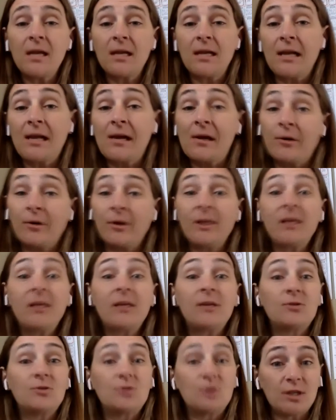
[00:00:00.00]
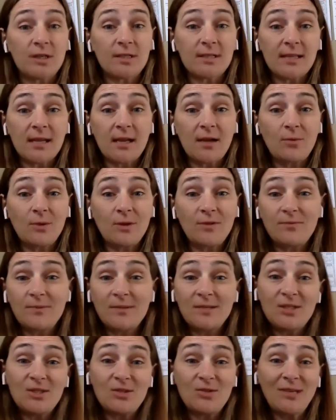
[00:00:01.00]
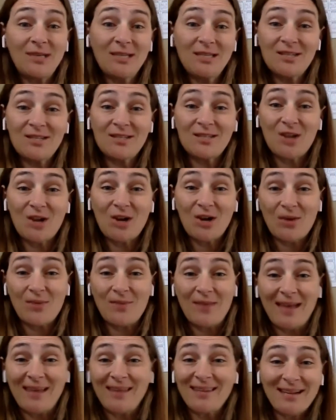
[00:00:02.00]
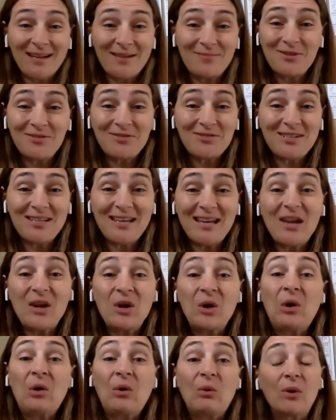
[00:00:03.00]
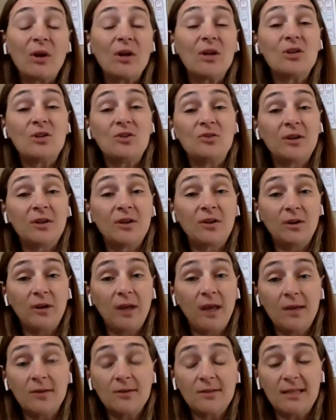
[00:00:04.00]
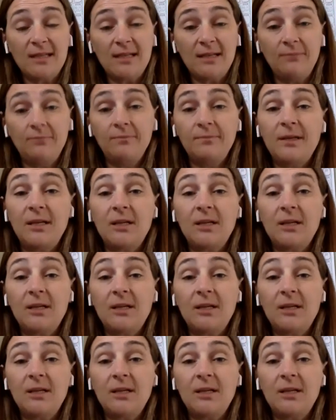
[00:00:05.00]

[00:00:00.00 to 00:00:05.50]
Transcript: Now, just like we've been doing to start our math time every day, we're going to do a little counting.